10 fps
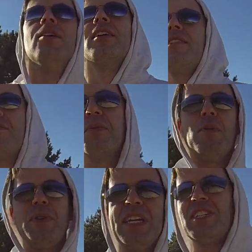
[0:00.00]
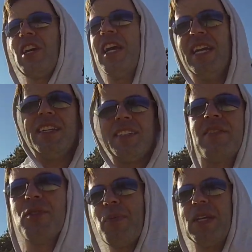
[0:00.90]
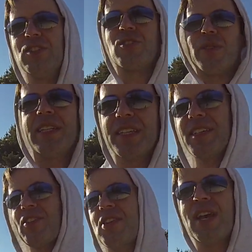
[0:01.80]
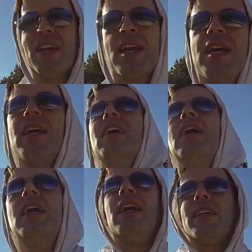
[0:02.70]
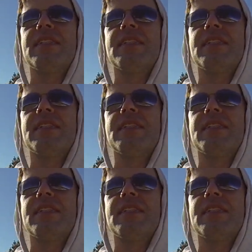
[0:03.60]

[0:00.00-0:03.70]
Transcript: gives him a B J. He seems to be enjoying this. And